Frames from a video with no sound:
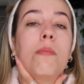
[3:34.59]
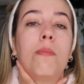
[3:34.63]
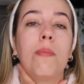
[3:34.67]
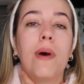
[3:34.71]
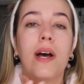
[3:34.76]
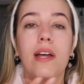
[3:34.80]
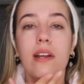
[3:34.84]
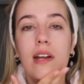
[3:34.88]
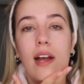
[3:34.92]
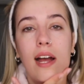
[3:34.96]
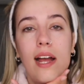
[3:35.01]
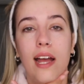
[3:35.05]

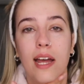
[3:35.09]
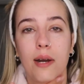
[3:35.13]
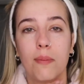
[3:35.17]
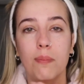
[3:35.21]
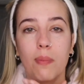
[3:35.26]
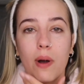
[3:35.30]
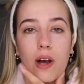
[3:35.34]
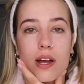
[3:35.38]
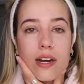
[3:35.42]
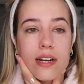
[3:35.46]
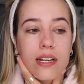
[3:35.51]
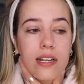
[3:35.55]
But I
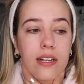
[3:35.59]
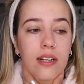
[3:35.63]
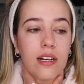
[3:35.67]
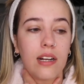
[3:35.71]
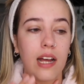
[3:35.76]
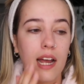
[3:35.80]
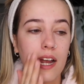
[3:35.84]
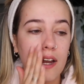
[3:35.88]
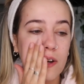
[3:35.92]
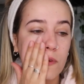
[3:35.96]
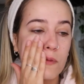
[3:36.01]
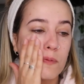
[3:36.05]
had bought it,
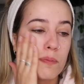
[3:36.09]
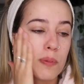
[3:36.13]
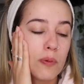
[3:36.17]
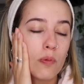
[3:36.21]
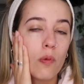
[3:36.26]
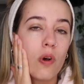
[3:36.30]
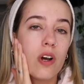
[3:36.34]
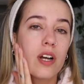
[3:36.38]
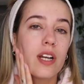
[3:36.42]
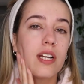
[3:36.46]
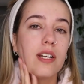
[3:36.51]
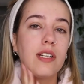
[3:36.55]
I had
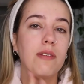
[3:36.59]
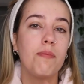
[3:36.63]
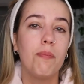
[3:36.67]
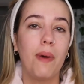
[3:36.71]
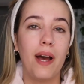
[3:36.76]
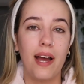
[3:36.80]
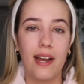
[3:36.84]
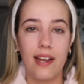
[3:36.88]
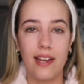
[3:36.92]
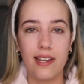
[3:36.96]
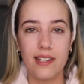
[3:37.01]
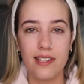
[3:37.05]
been walking
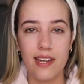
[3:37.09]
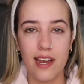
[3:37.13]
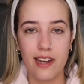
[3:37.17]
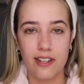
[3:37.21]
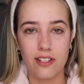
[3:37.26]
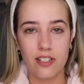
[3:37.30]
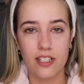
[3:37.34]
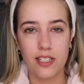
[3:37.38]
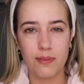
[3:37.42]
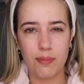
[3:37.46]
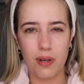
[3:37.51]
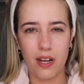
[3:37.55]
by a
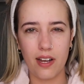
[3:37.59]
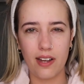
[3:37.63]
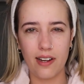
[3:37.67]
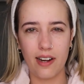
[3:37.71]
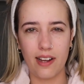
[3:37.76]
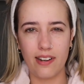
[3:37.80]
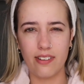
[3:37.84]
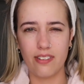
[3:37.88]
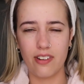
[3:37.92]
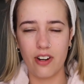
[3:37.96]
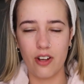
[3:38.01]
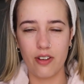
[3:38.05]
10
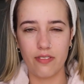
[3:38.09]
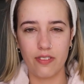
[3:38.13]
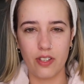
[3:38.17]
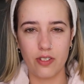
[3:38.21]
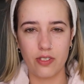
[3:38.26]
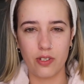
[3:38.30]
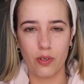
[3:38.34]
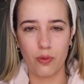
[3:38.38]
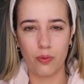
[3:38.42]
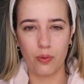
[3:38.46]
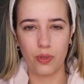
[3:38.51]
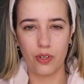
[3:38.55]
spot. I don't know if
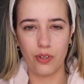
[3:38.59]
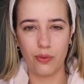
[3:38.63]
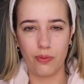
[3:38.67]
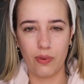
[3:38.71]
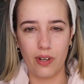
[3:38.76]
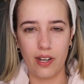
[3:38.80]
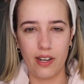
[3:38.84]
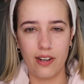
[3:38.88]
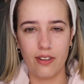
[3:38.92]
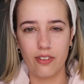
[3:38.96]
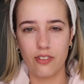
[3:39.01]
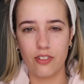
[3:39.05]
those are
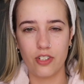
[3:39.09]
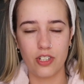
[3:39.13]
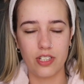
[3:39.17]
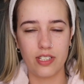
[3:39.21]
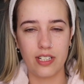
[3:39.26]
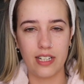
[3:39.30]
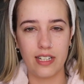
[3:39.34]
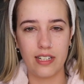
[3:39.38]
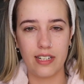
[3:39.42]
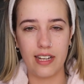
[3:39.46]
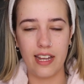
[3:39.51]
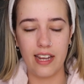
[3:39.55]
worldwide or
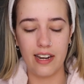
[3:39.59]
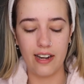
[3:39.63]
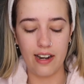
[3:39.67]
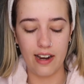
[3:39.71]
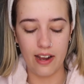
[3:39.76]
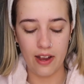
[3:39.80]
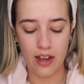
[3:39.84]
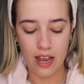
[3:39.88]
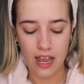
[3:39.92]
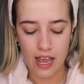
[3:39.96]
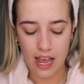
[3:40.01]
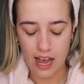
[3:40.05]
just in
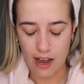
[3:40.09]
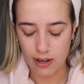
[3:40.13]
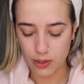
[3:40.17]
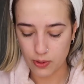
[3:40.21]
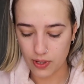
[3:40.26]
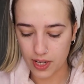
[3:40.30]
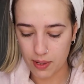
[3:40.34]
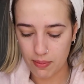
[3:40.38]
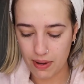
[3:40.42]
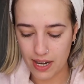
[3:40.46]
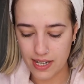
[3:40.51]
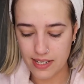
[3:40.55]
Canada. I was
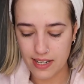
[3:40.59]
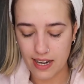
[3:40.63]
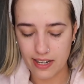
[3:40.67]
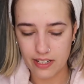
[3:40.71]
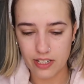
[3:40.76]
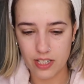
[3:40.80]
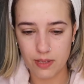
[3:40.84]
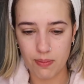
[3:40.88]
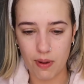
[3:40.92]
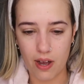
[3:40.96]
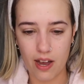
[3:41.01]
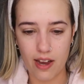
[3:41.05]
walking by a
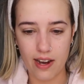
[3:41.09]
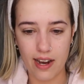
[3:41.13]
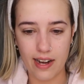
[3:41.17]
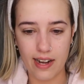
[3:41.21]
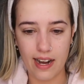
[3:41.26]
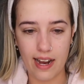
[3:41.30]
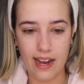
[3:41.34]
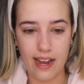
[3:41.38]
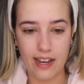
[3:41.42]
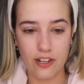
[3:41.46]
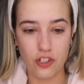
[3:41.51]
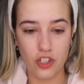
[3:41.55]
10 spot
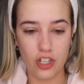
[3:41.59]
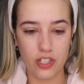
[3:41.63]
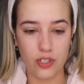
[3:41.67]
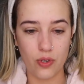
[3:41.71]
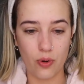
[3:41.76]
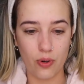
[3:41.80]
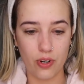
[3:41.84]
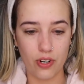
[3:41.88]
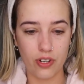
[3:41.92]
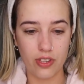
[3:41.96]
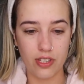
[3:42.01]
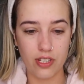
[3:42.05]
and I had just
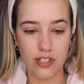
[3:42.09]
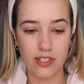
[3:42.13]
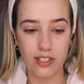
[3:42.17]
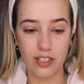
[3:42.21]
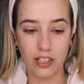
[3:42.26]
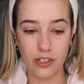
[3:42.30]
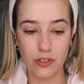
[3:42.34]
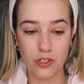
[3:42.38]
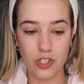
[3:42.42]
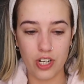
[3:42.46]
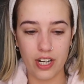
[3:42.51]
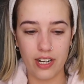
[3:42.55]
ordered the
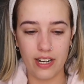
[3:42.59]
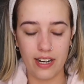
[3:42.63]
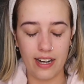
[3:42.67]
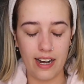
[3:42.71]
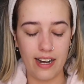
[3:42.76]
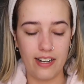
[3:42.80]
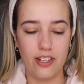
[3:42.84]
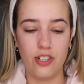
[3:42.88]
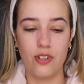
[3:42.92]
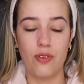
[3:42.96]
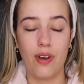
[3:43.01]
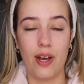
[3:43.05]
solution and
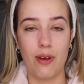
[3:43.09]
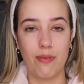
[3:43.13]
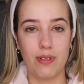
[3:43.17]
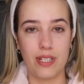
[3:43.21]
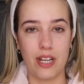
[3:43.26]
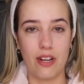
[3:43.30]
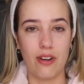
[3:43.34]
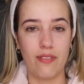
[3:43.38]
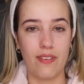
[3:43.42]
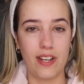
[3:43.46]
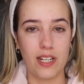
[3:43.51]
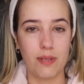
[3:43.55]
I knew I
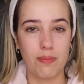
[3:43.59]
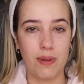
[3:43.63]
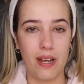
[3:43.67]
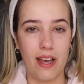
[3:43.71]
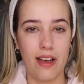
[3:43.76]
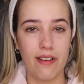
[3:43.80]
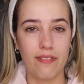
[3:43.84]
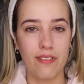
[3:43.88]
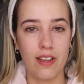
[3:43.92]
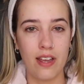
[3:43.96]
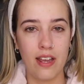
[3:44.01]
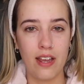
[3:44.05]
was out of
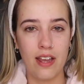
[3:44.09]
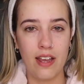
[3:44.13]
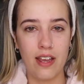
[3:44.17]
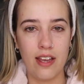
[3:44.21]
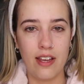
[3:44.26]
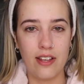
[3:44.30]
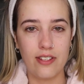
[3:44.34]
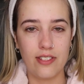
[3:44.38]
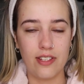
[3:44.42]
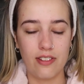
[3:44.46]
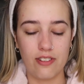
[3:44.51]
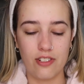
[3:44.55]
SPF.
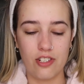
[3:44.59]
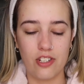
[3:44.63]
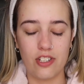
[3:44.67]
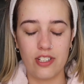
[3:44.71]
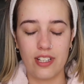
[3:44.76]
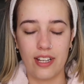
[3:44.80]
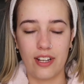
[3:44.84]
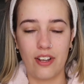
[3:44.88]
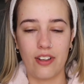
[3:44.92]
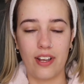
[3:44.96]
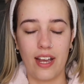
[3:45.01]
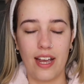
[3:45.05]
So I was
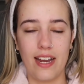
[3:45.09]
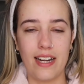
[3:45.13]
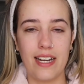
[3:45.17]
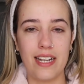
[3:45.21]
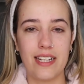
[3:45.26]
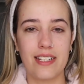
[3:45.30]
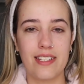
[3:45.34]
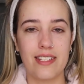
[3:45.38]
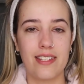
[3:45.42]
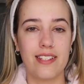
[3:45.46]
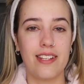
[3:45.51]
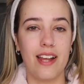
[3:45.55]
just like, okay, I
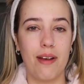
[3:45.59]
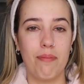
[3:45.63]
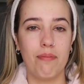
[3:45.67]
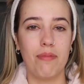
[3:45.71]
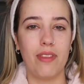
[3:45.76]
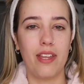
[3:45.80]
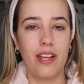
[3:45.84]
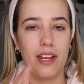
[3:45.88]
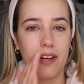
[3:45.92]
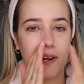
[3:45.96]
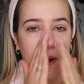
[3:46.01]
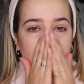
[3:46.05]
need
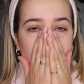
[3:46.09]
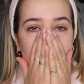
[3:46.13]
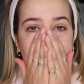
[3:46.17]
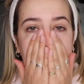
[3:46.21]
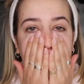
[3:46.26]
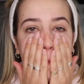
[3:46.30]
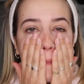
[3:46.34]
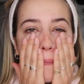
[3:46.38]
something.